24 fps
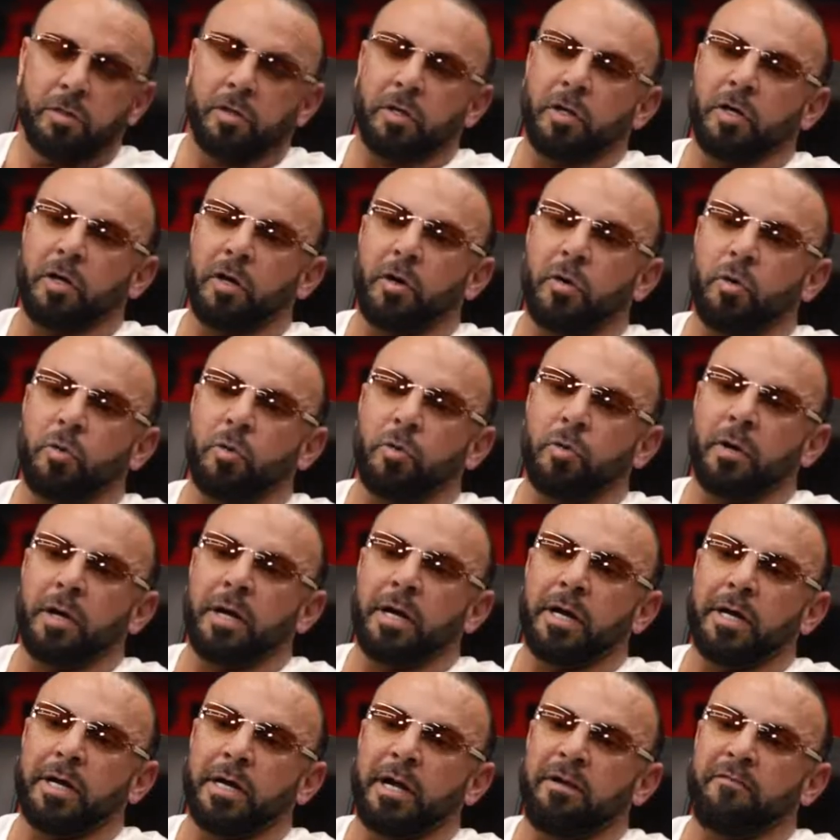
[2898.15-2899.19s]
You know,
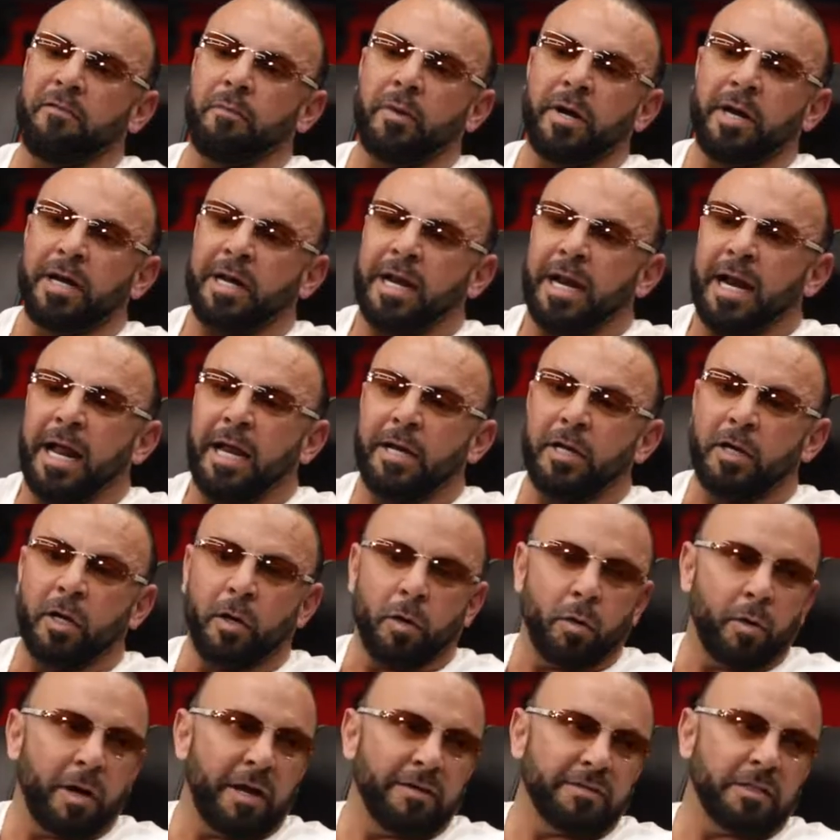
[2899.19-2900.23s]
and everybody that I
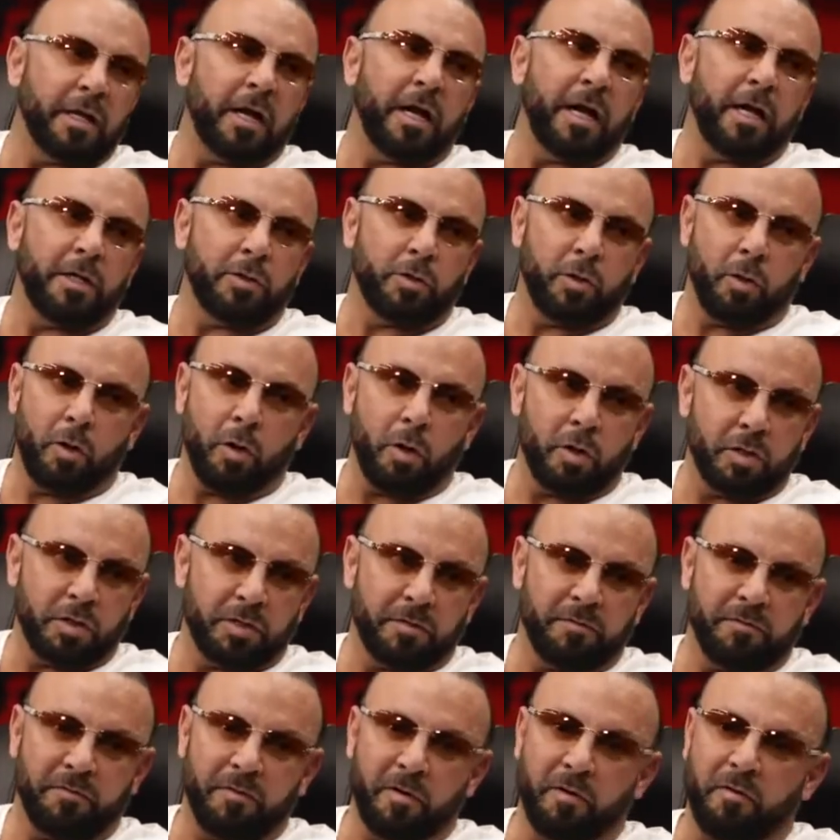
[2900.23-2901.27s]
know has the highest
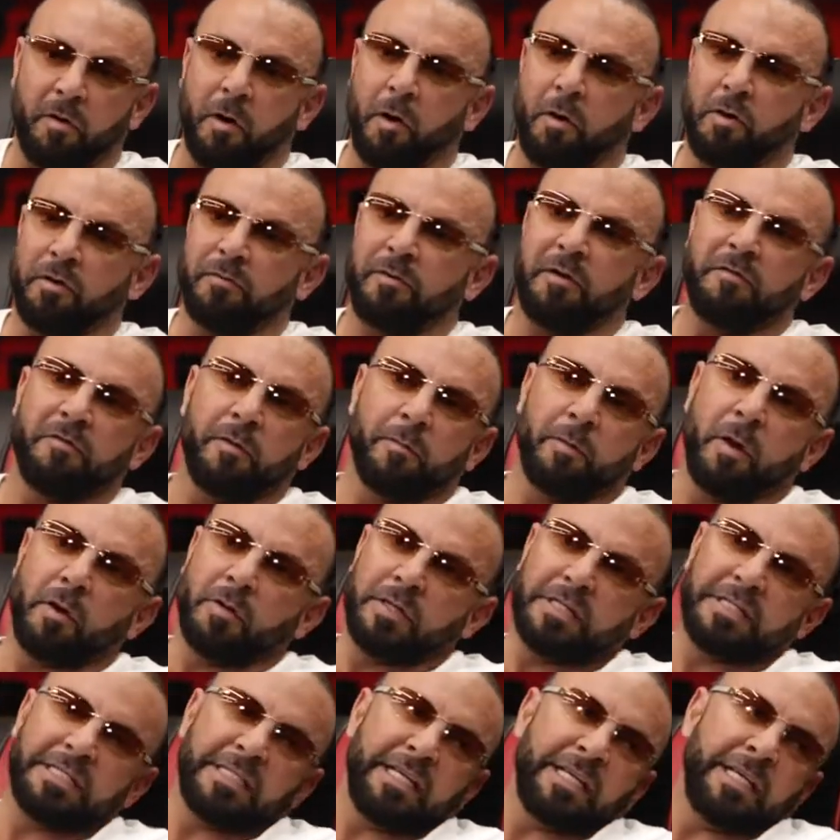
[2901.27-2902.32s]
regards for you, all the way from all
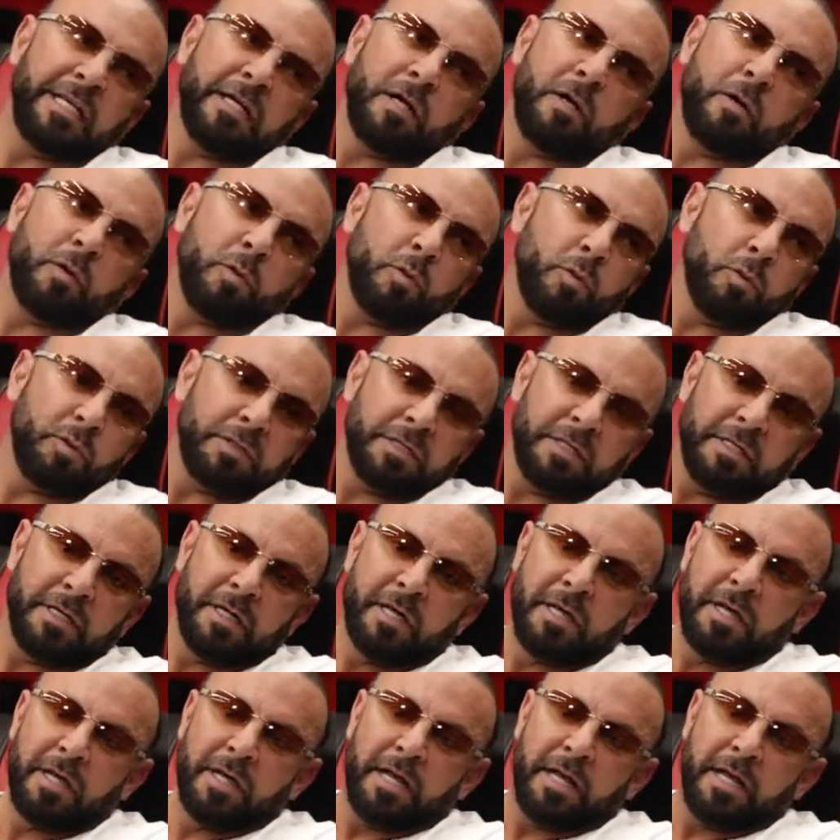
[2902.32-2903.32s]
the CEOs and